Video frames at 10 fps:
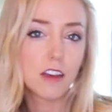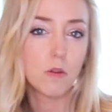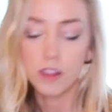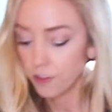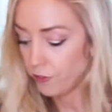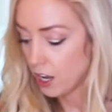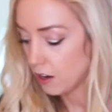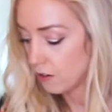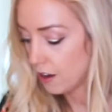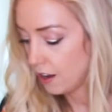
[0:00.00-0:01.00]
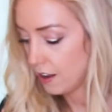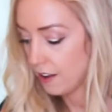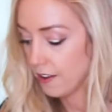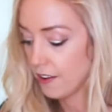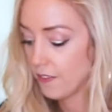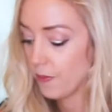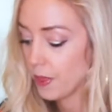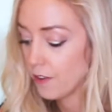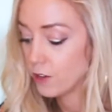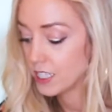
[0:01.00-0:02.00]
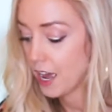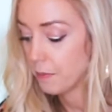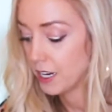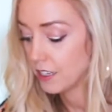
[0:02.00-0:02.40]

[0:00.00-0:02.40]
go with the flow of what's happening.